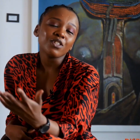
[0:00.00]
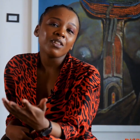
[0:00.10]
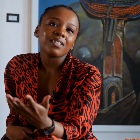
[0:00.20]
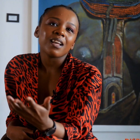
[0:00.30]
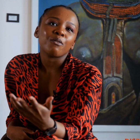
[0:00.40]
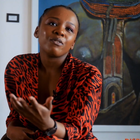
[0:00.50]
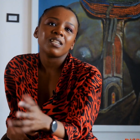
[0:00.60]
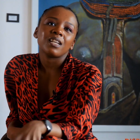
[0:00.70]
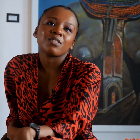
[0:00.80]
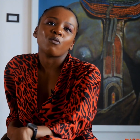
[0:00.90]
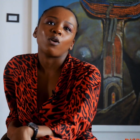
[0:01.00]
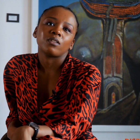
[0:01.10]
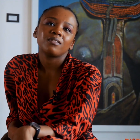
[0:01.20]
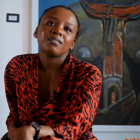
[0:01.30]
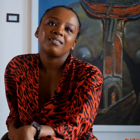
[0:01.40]
so that's how retailers have
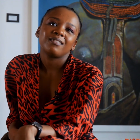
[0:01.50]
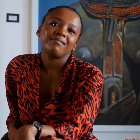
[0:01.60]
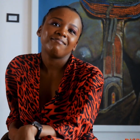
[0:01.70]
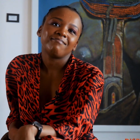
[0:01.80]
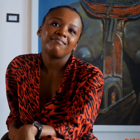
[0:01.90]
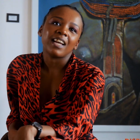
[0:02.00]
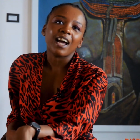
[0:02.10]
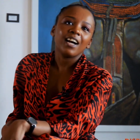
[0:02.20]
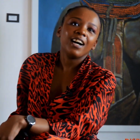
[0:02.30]
won. Yeah.